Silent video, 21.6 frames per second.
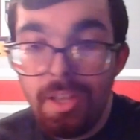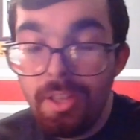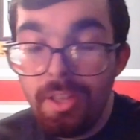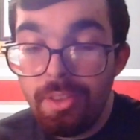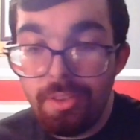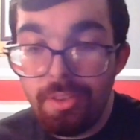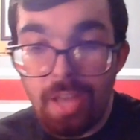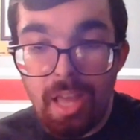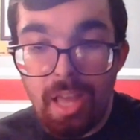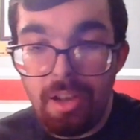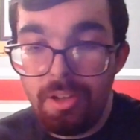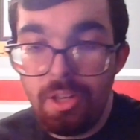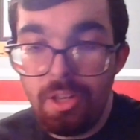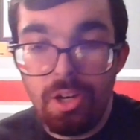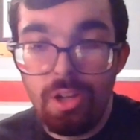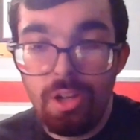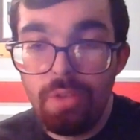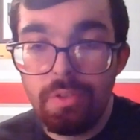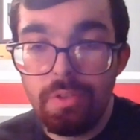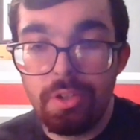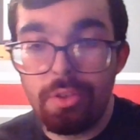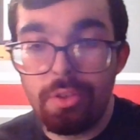a little
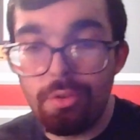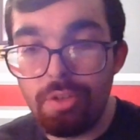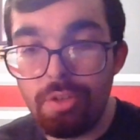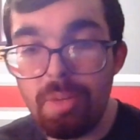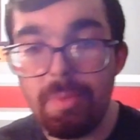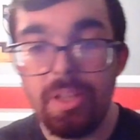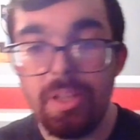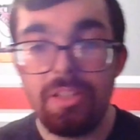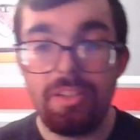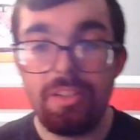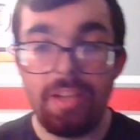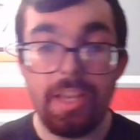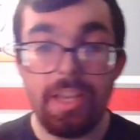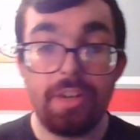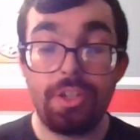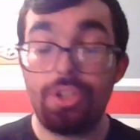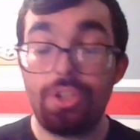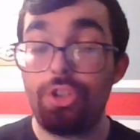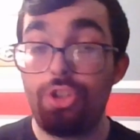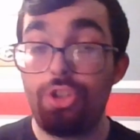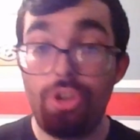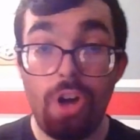over three minutes later,
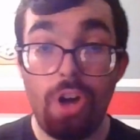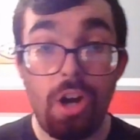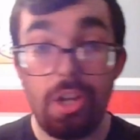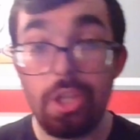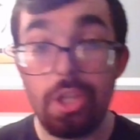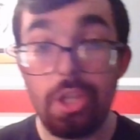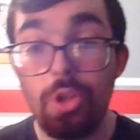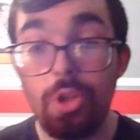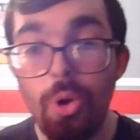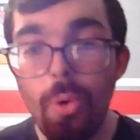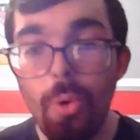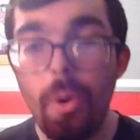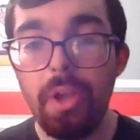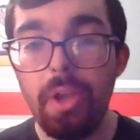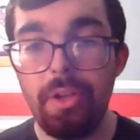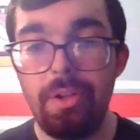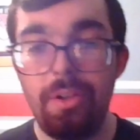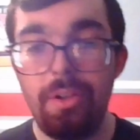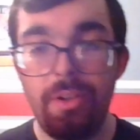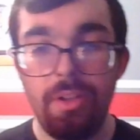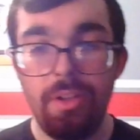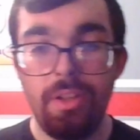it's Charlie
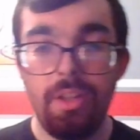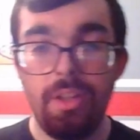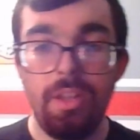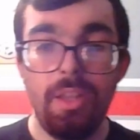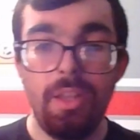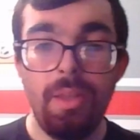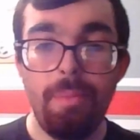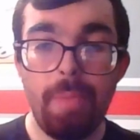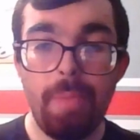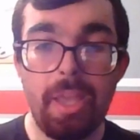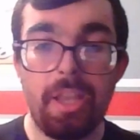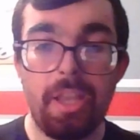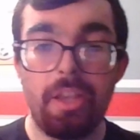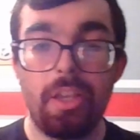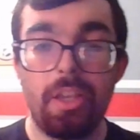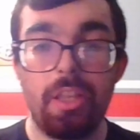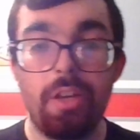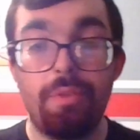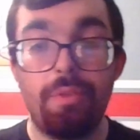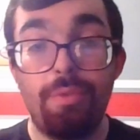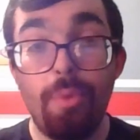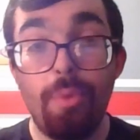Coyle making it
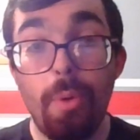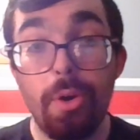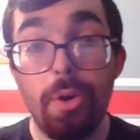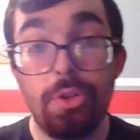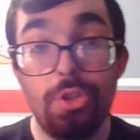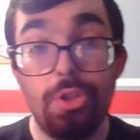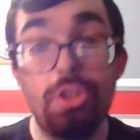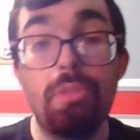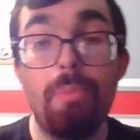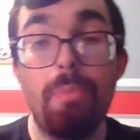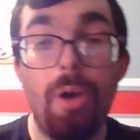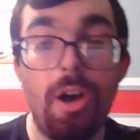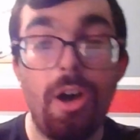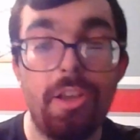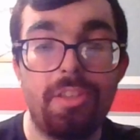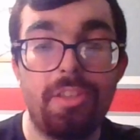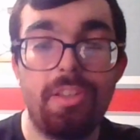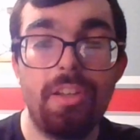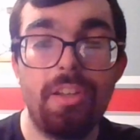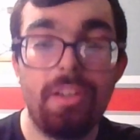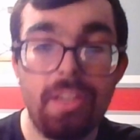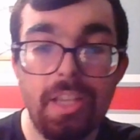a 4 2
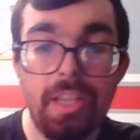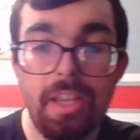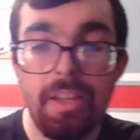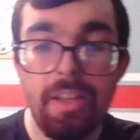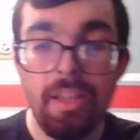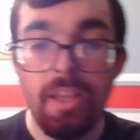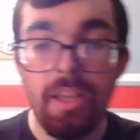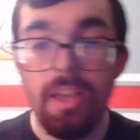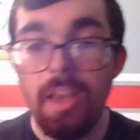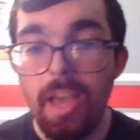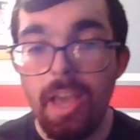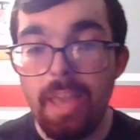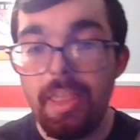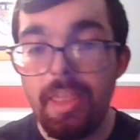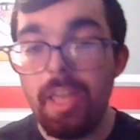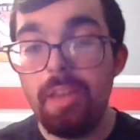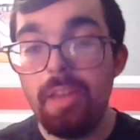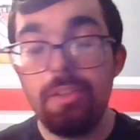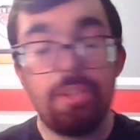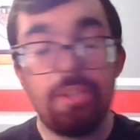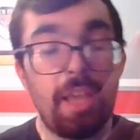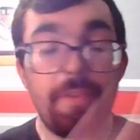Boston lead. And
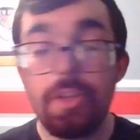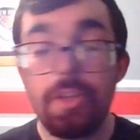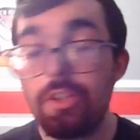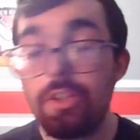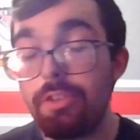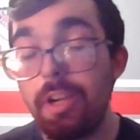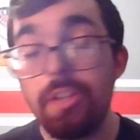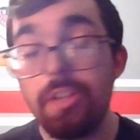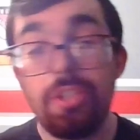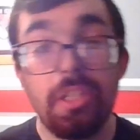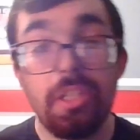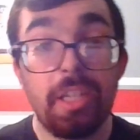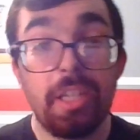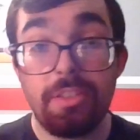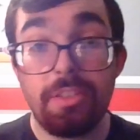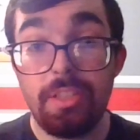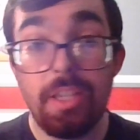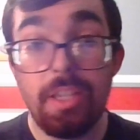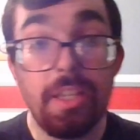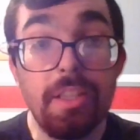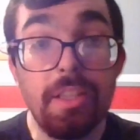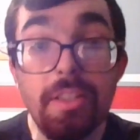then David Krejci gets
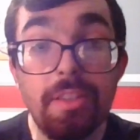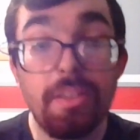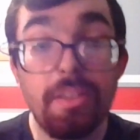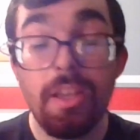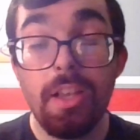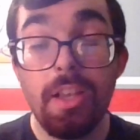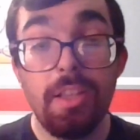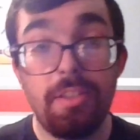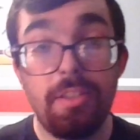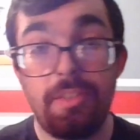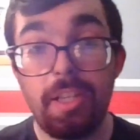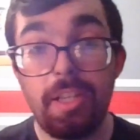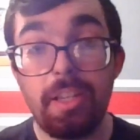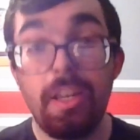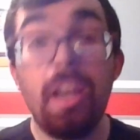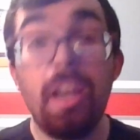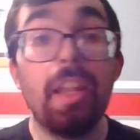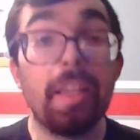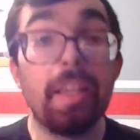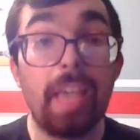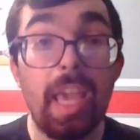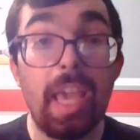his second of
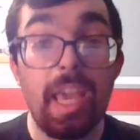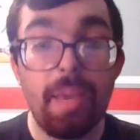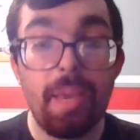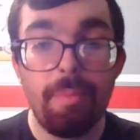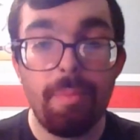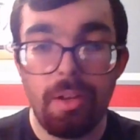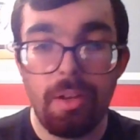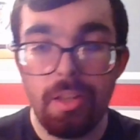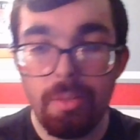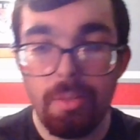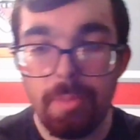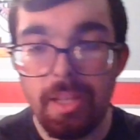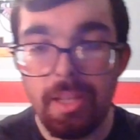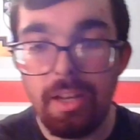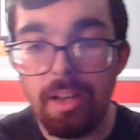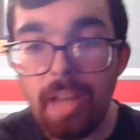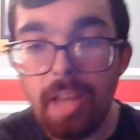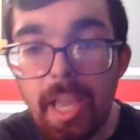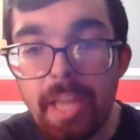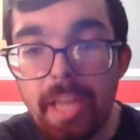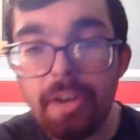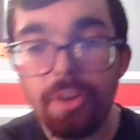the game a little bit
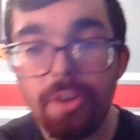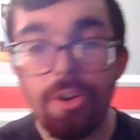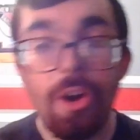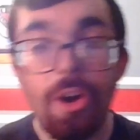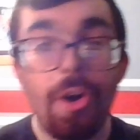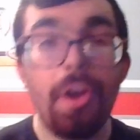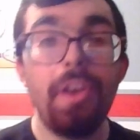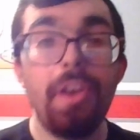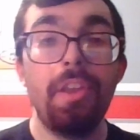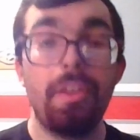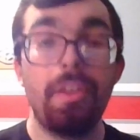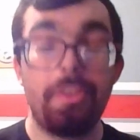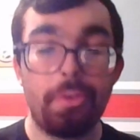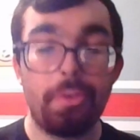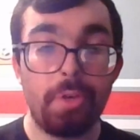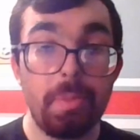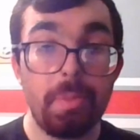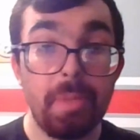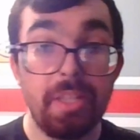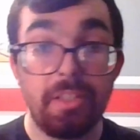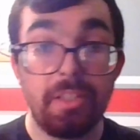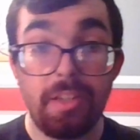later on, three
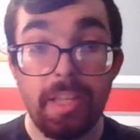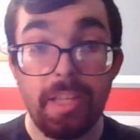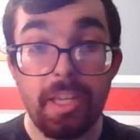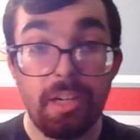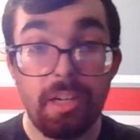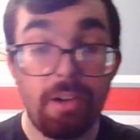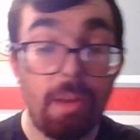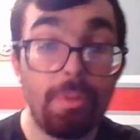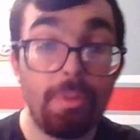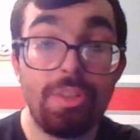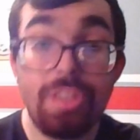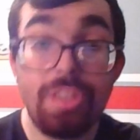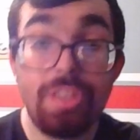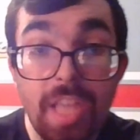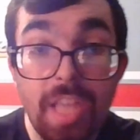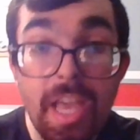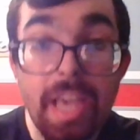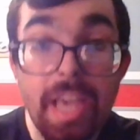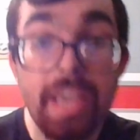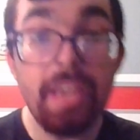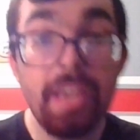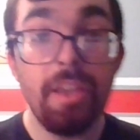minutes later, I would
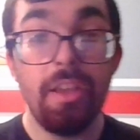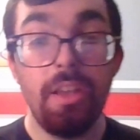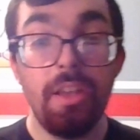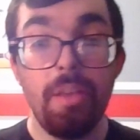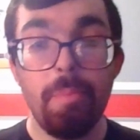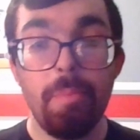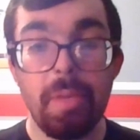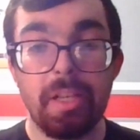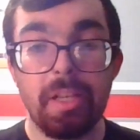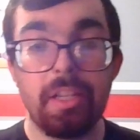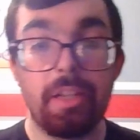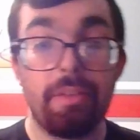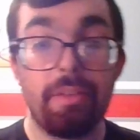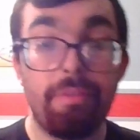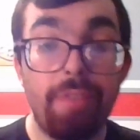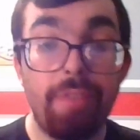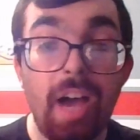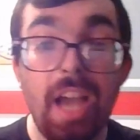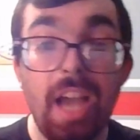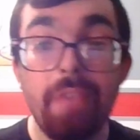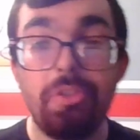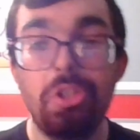say, making it
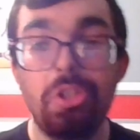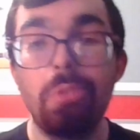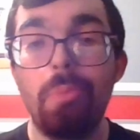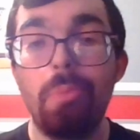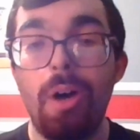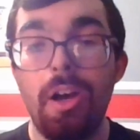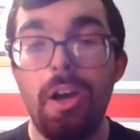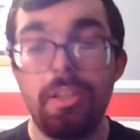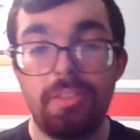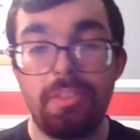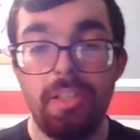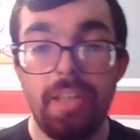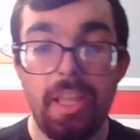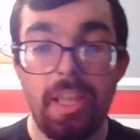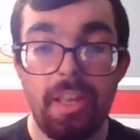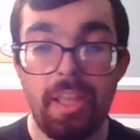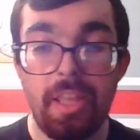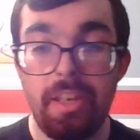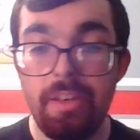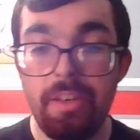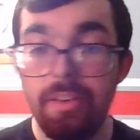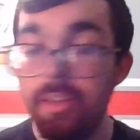5 2 Boston. And
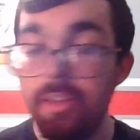then